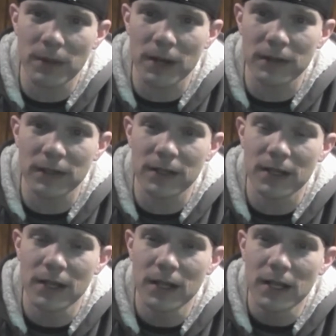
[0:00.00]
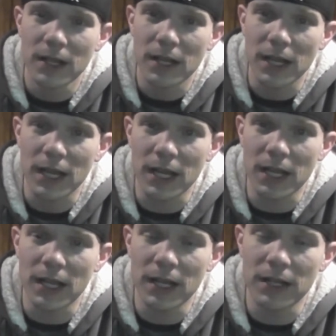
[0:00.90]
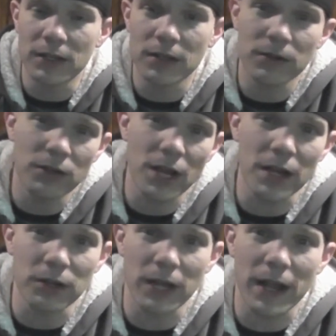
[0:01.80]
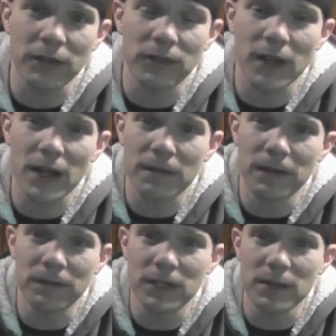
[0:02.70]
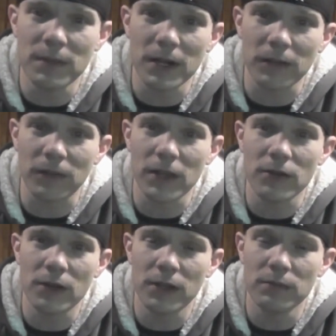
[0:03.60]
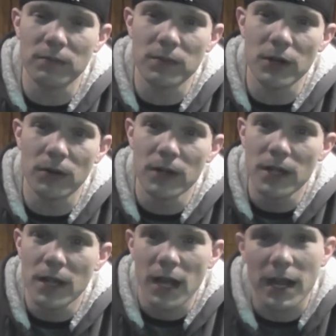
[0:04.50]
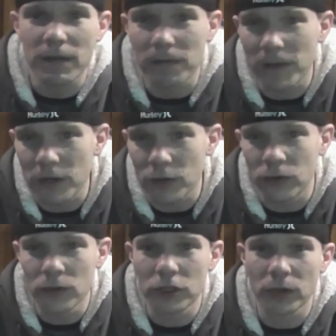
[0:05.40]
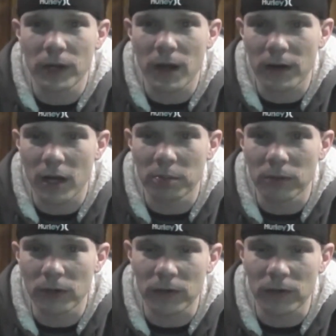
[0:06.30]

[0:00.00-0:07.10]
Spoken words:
button, and you got your last 15 minutes that you can, I have a video too showing how to upload